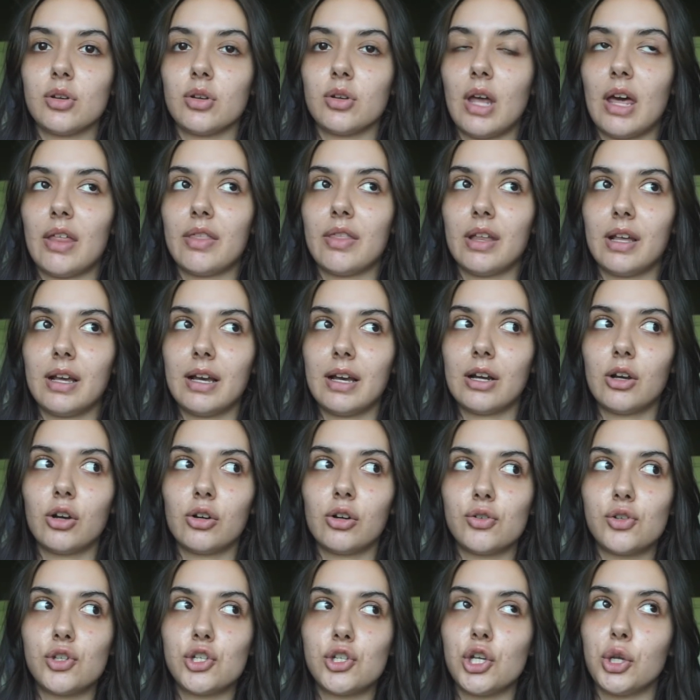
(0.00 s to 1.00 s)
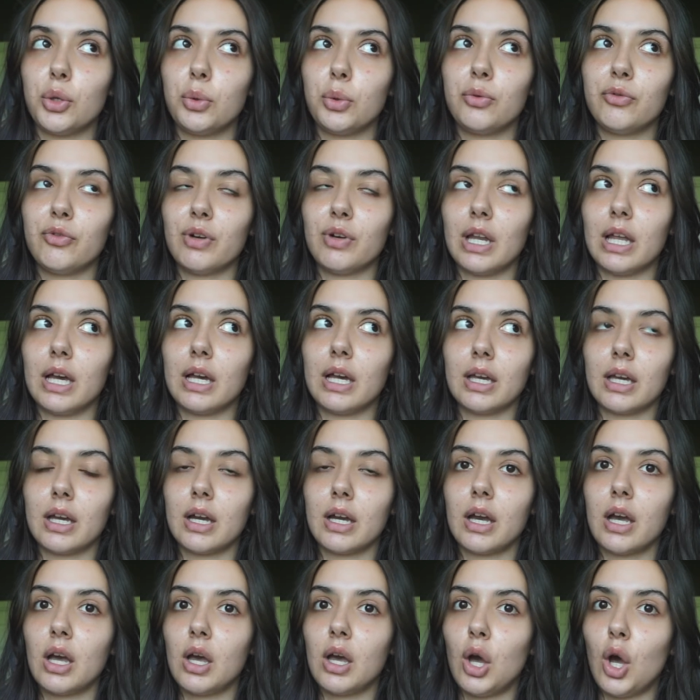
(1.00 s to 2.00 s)
I think I got two for like
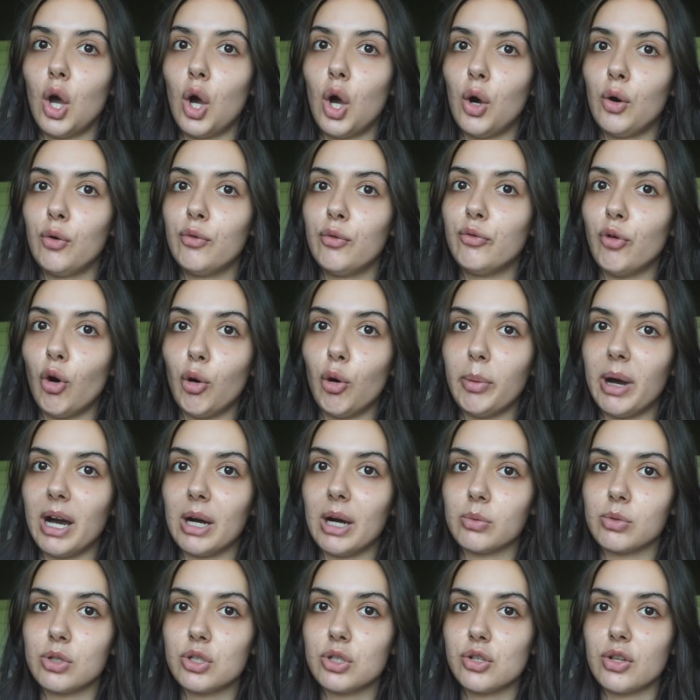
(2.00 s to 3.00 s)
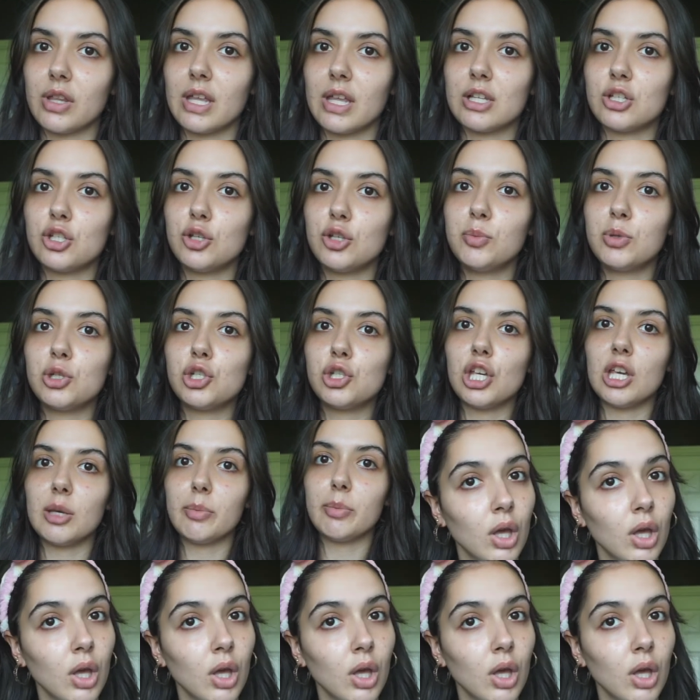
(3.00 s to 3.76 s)
£4, so they're super cheap.